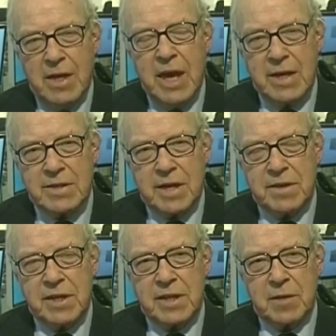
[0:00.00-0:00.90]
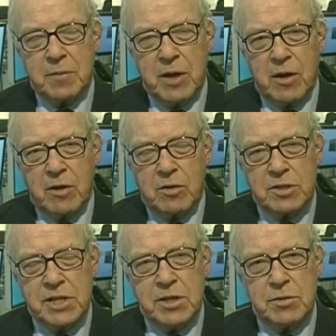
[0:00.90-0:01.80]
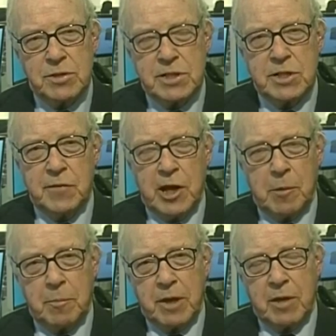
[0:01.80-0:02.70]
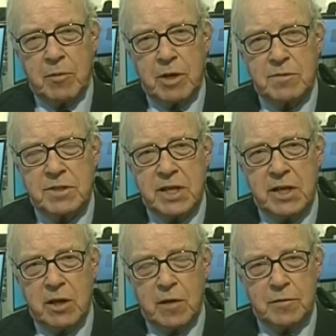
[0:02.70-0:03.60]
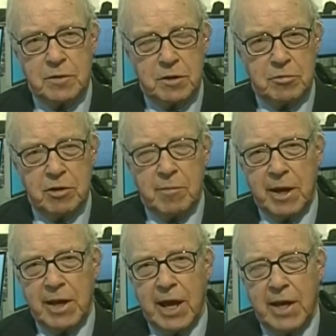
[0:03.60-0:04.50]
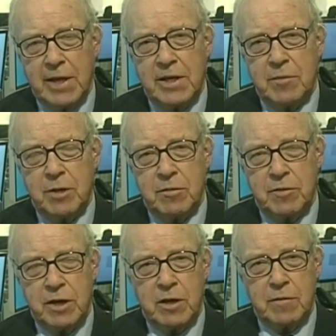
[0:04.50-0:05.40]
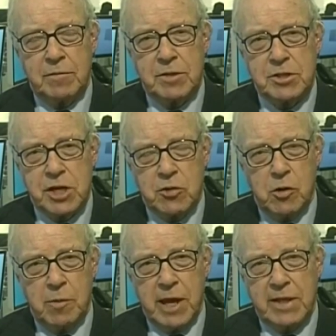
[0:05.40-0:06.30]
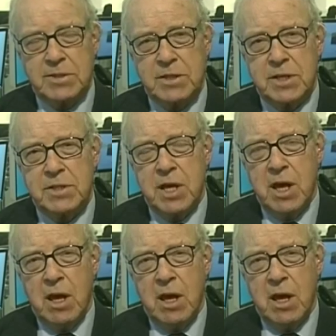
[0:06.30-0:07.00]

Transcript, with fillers: Yes, I think that we are continuously developing, and we have seen after the Three Mile Island and we have seen after the Chernobyl accident